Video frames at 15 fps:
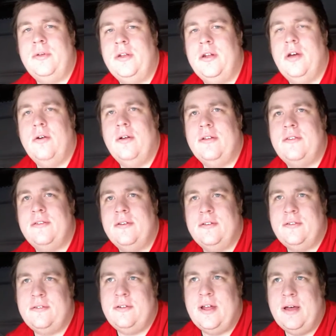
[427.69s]
You know,
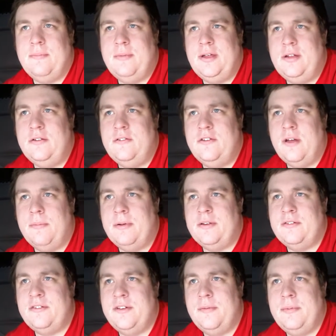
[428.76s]
it's not me
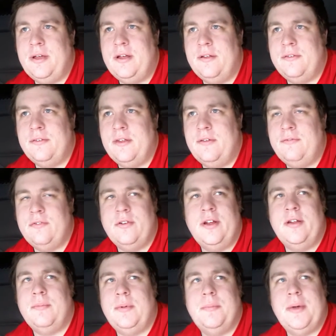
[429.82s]
jumping ship because they've
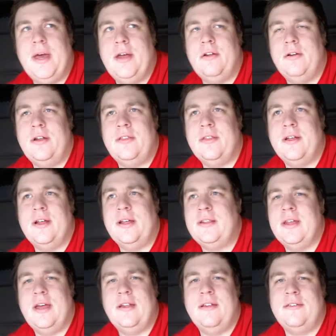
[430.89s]
treated me bad or anything like that.